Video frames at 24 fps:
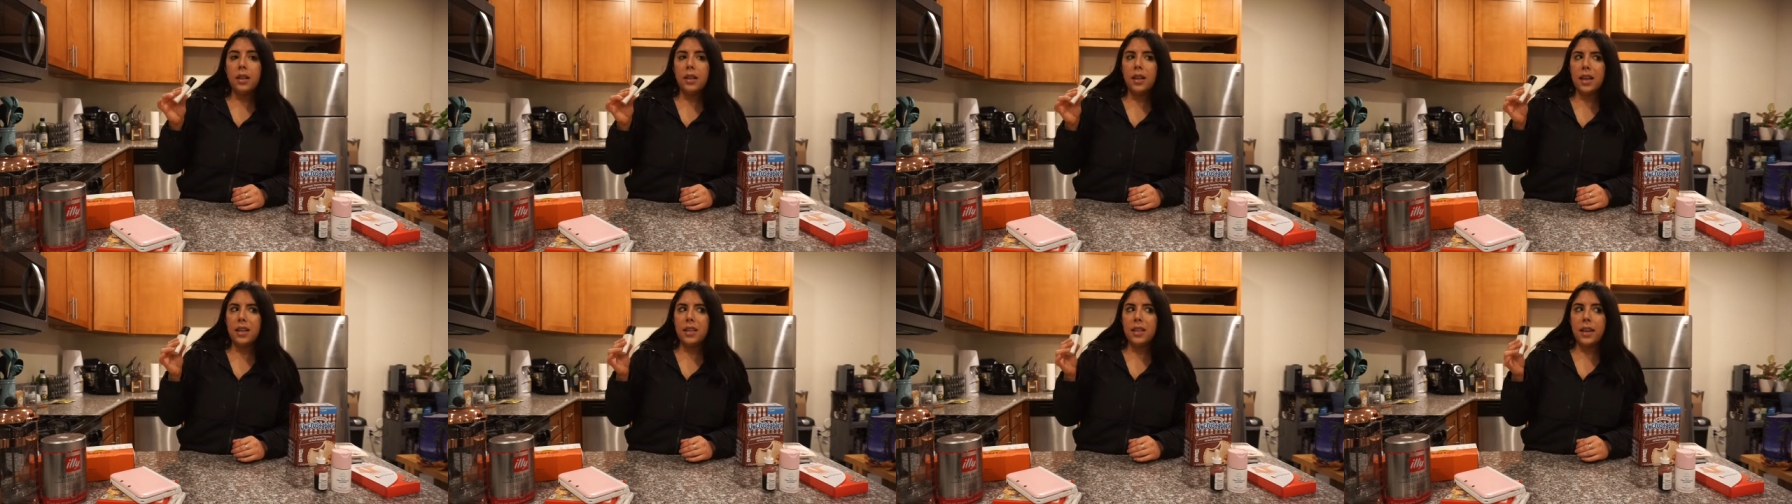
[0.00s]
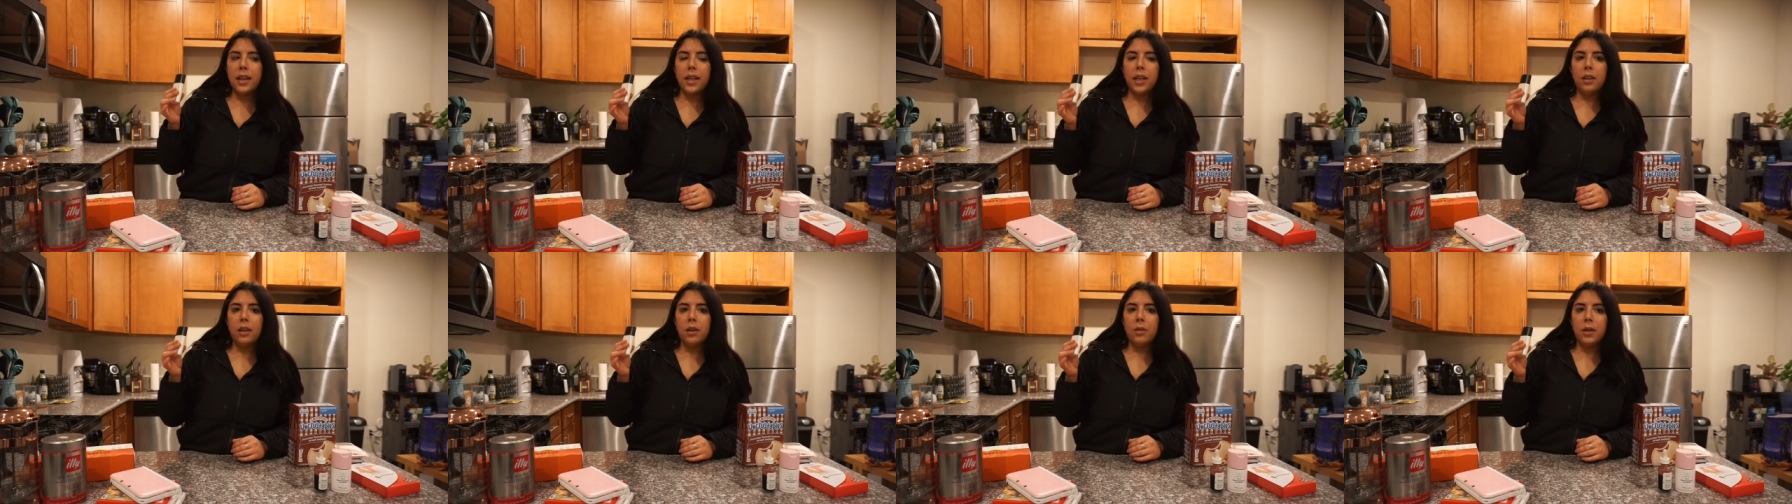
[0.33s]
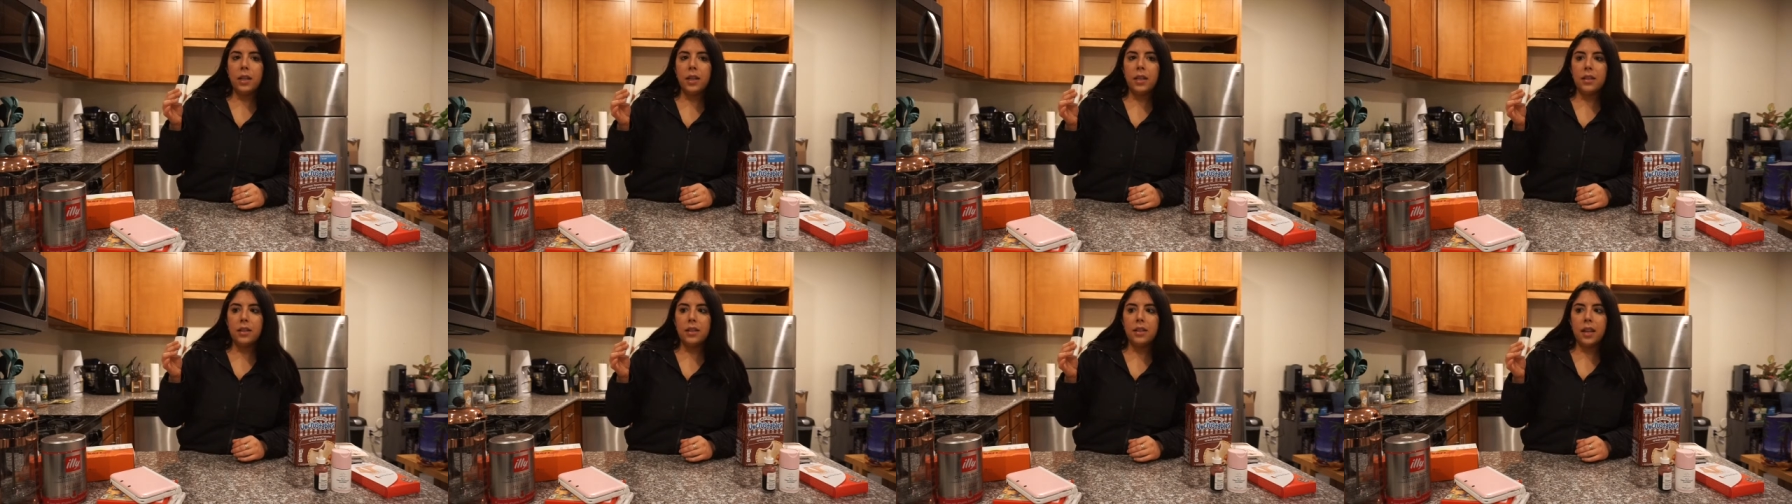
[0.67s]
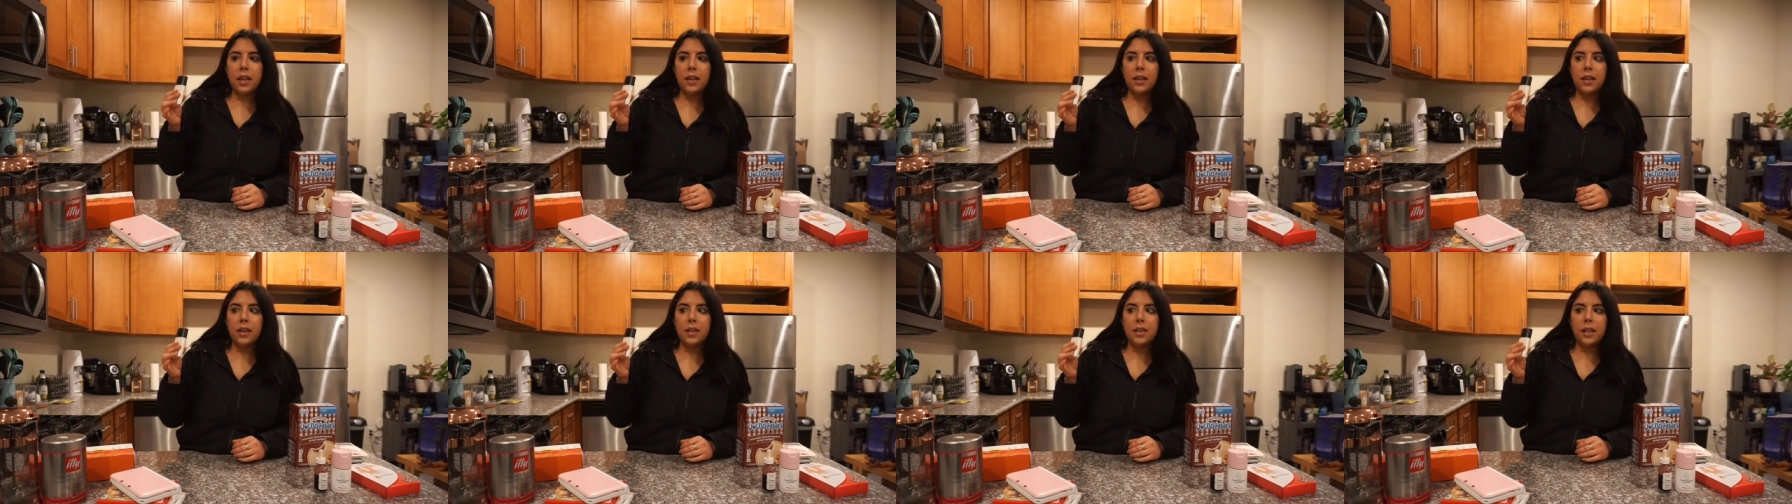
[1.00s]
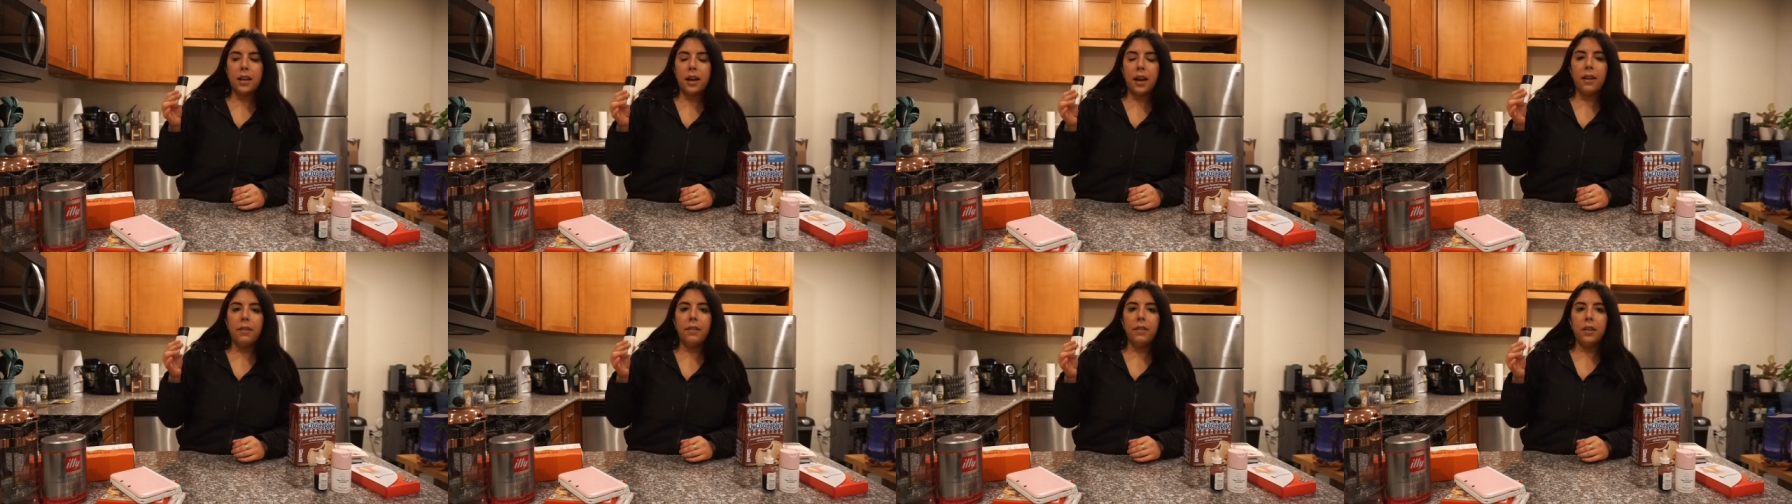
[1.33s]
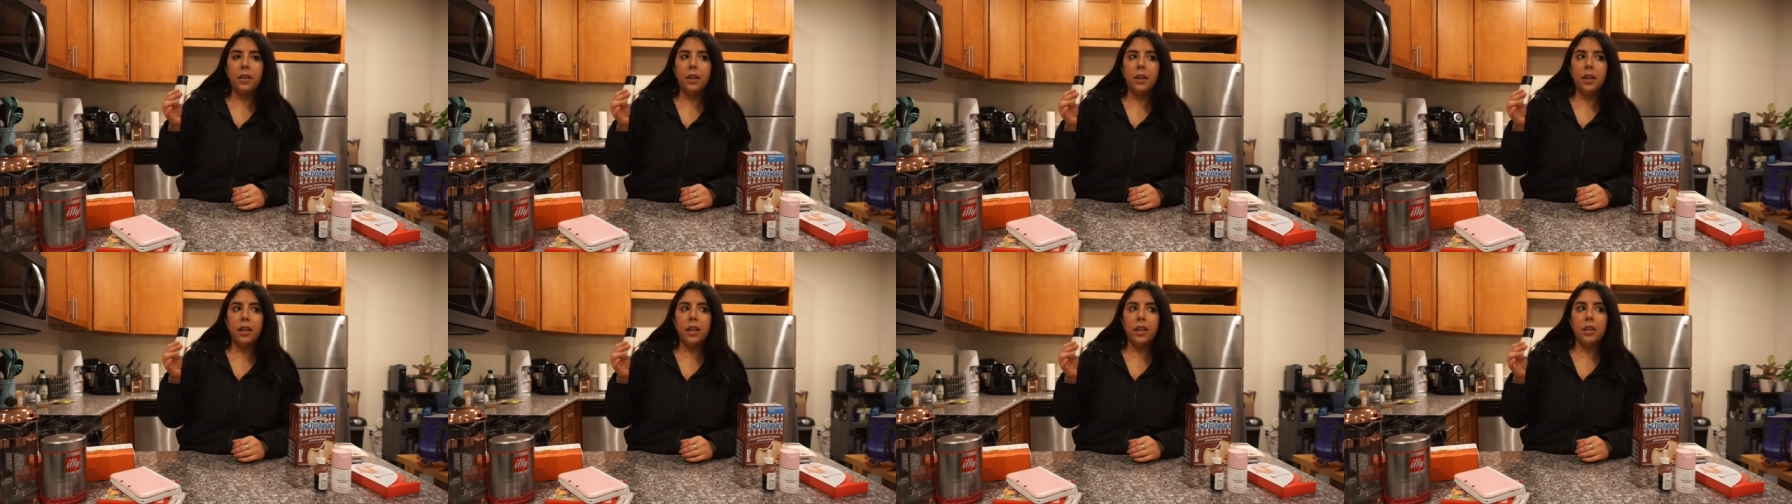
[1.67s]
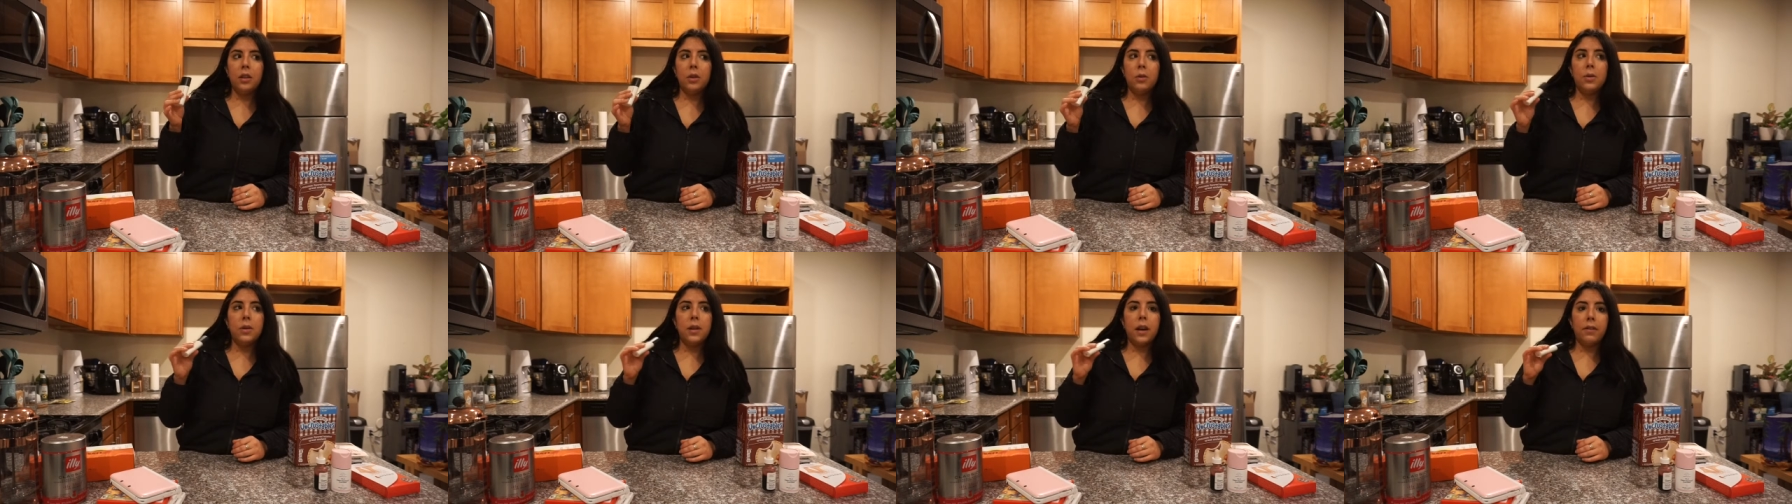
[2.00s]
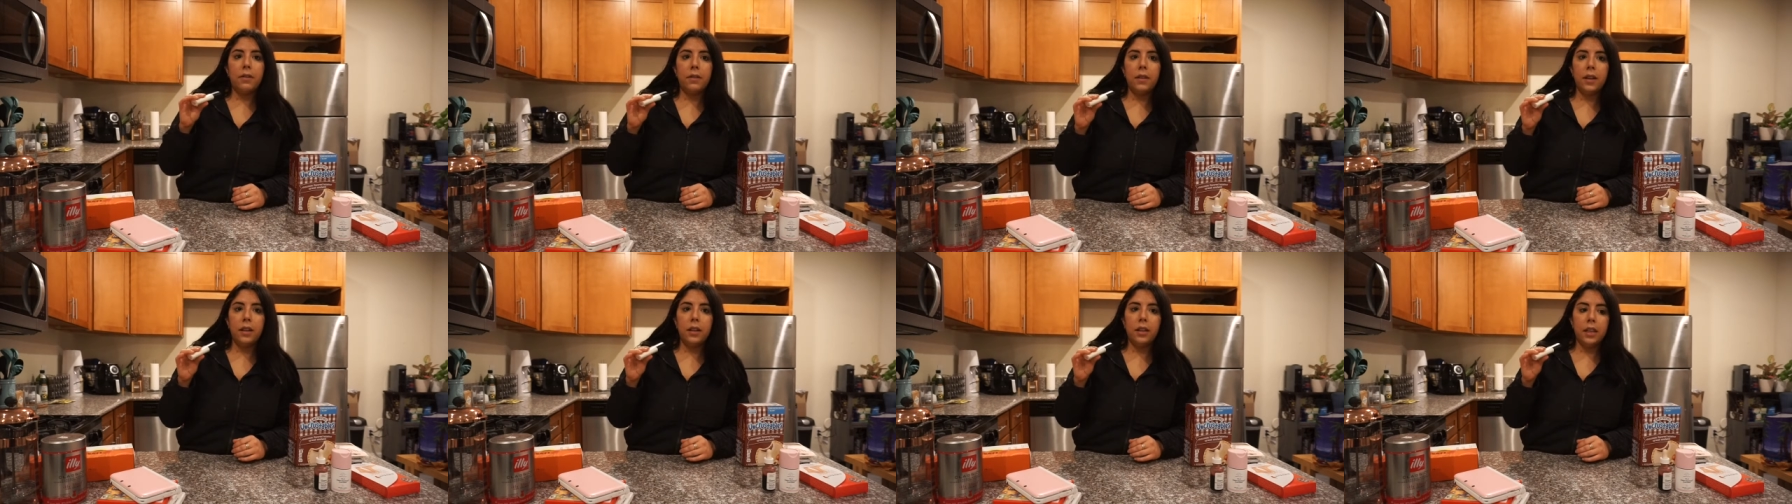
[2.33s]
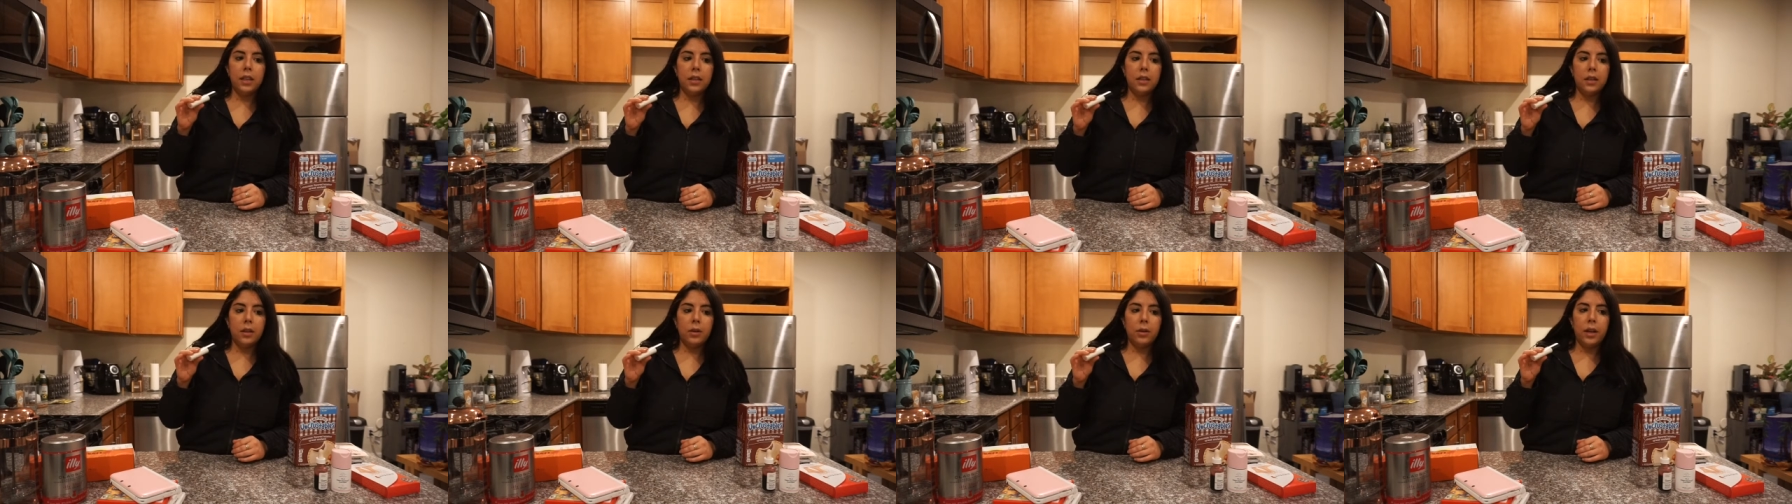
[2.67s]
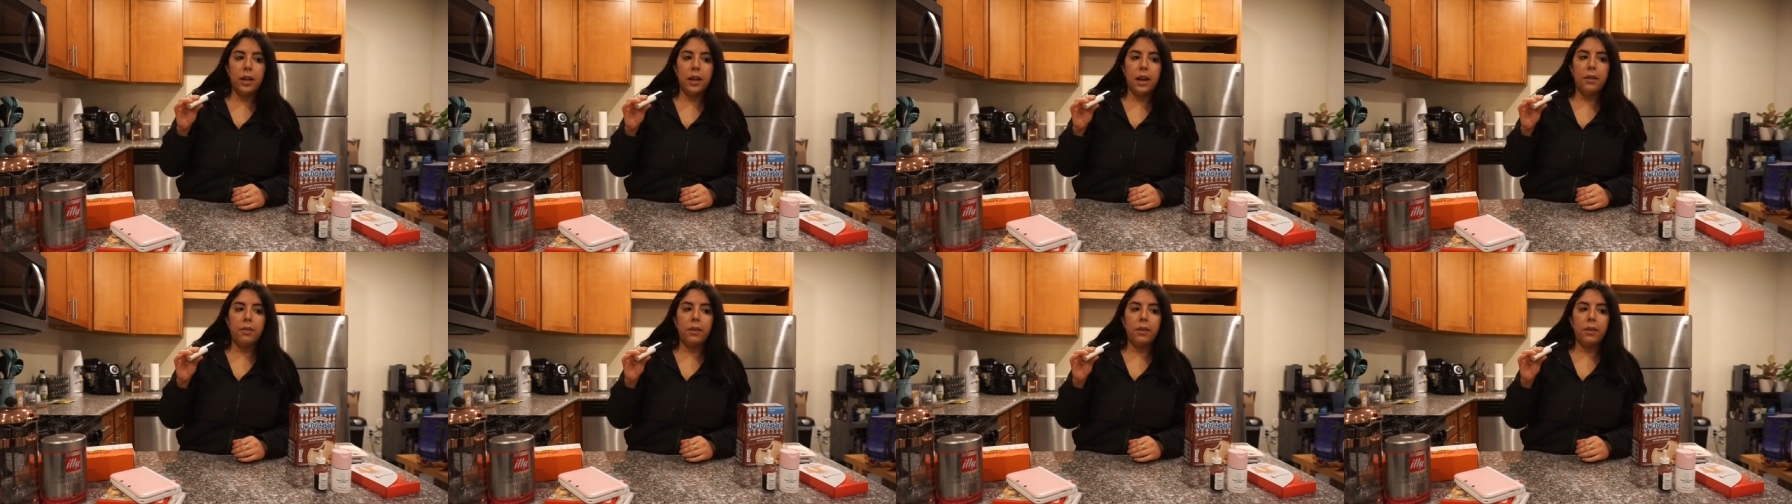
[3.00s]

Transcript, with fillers: They say you don't need to set this and I feel like you definitely do and